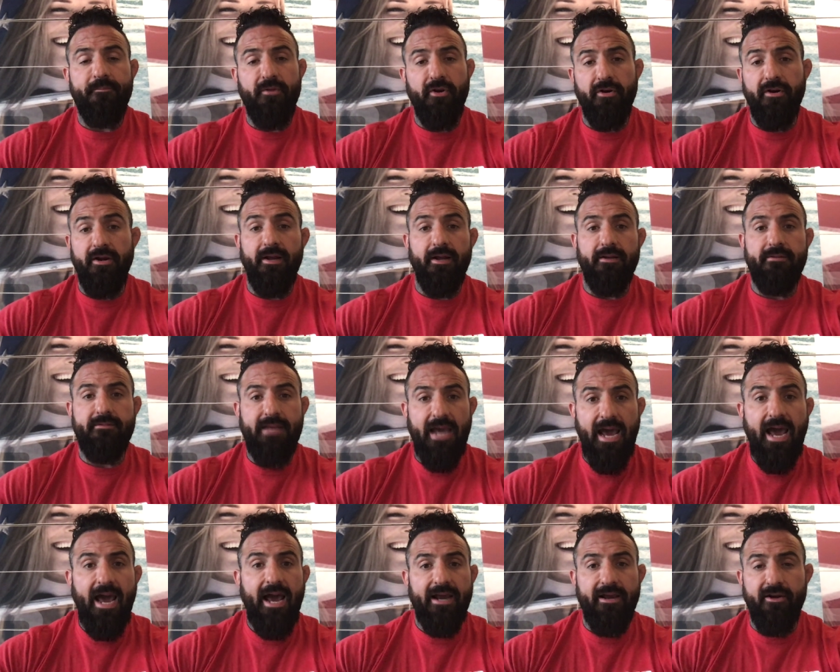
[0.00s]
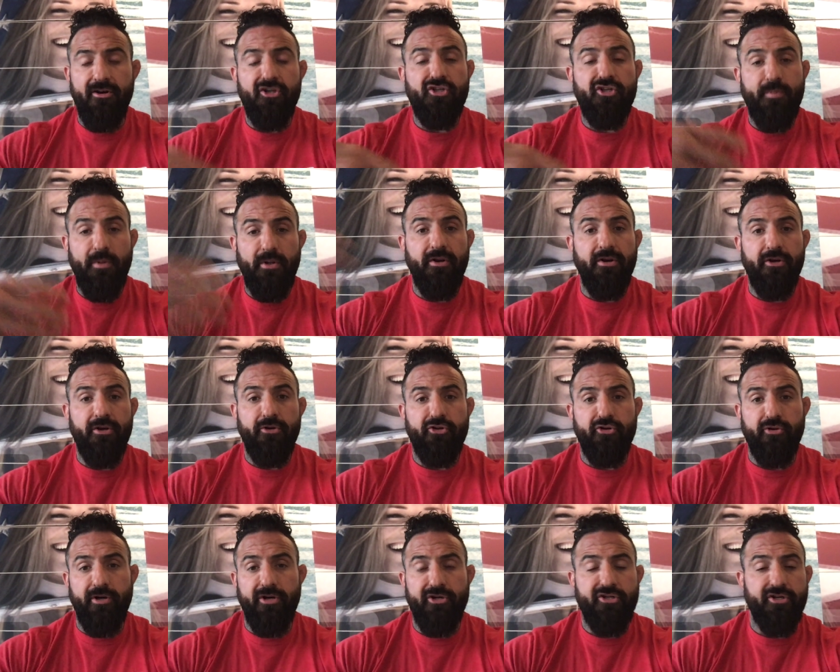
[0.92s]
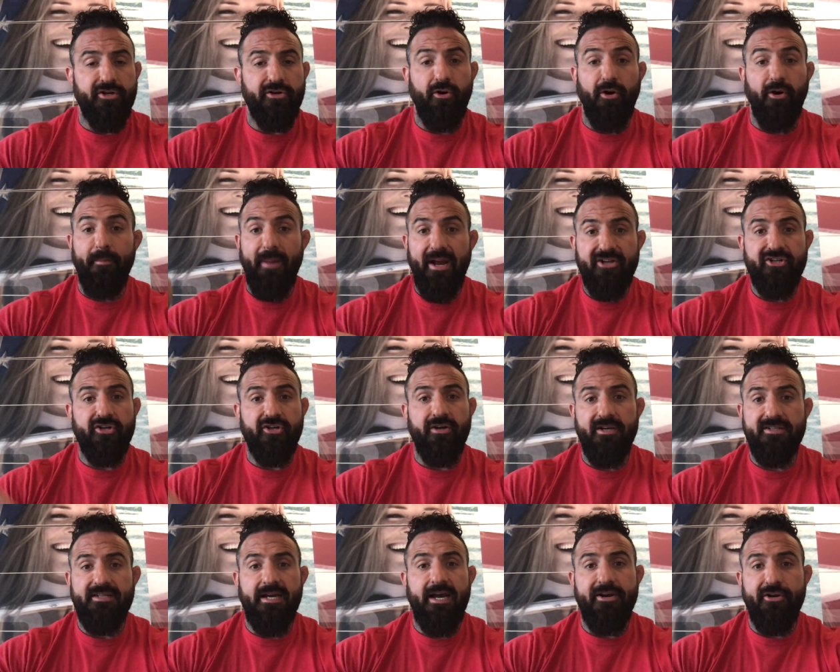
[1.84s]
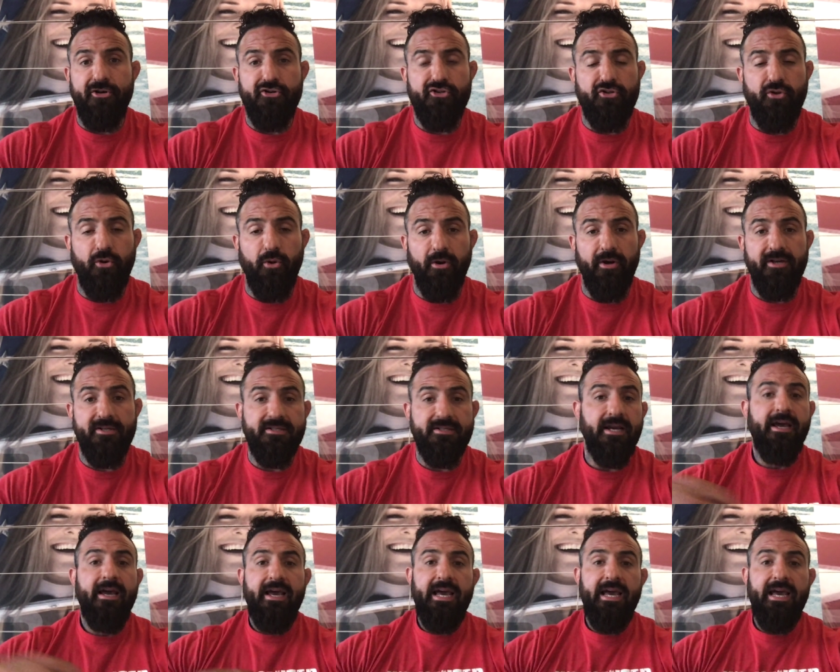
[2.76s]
You're going to tag Undisputed Nutrition or mention us on your stories,